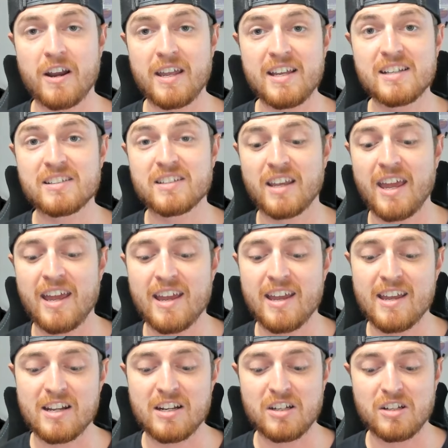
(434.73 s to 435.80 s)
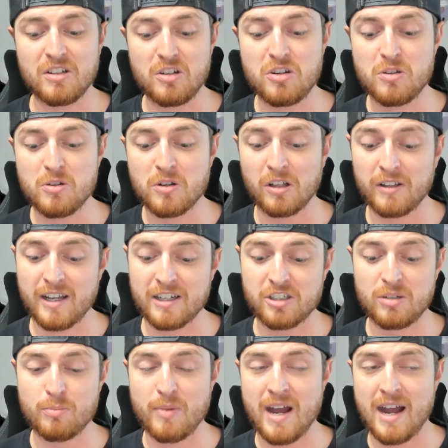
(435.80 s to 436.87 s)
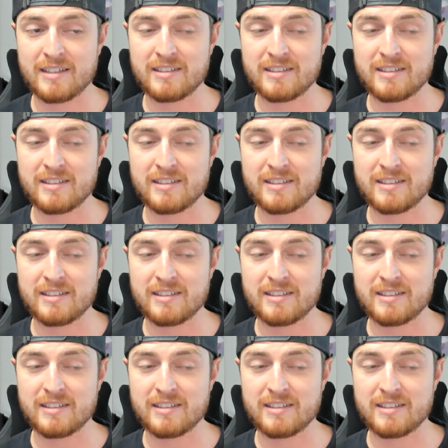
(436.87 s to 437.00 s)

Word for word: is a new collection box